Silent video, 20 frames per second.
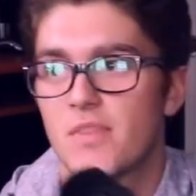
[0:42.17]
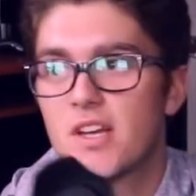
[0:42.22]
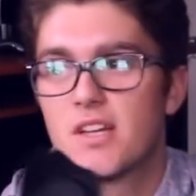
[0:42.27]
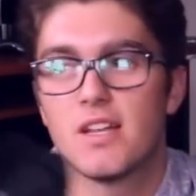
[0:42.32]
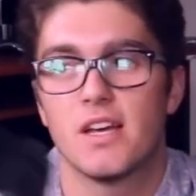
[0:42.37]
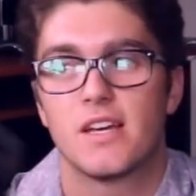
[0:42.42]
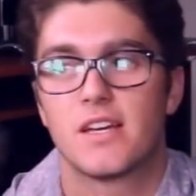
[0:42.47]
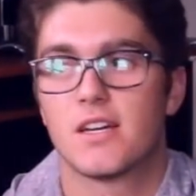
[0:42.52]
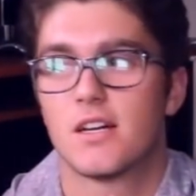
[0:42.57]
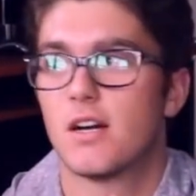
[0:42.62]

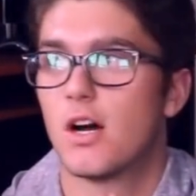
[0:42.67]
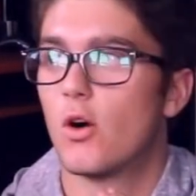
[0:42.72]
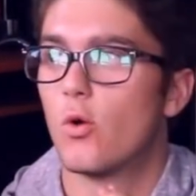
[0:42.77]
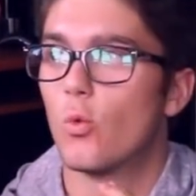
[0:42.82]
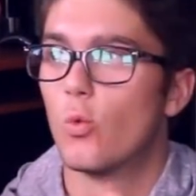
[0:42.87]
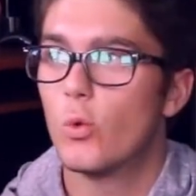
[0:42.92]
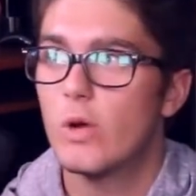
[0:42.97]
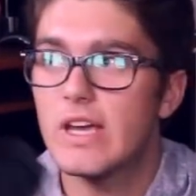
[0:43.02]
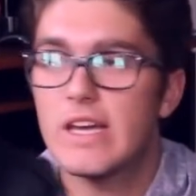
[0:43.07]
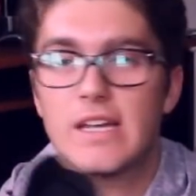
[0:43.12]
like a
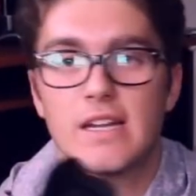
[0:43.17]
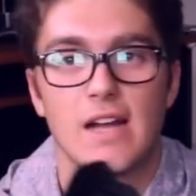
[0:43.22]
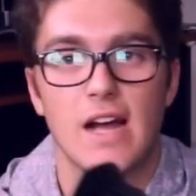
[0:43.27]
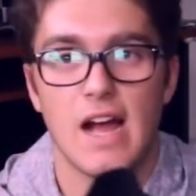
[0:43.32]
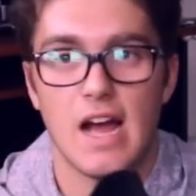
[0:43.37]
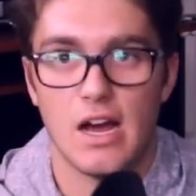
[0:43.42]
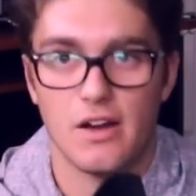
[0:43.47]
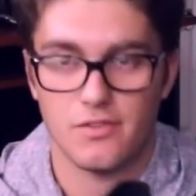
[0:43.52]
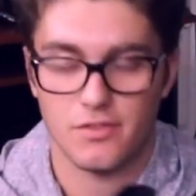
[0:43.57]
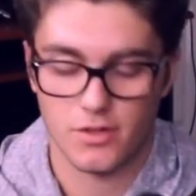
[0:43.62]
week and a
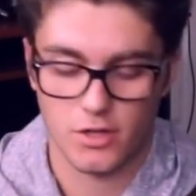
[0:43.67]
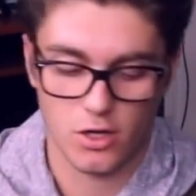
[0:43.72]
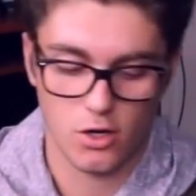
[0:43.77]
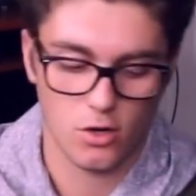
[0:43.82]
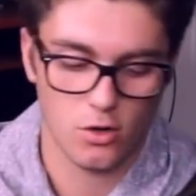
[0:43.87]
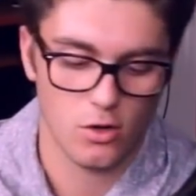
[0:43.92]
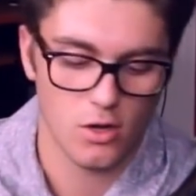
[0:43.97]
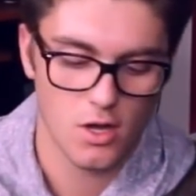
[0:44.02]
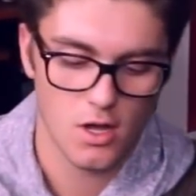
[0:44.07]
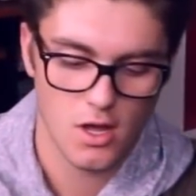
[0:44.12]
half
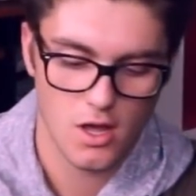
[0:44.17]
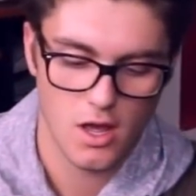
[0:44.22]
ago.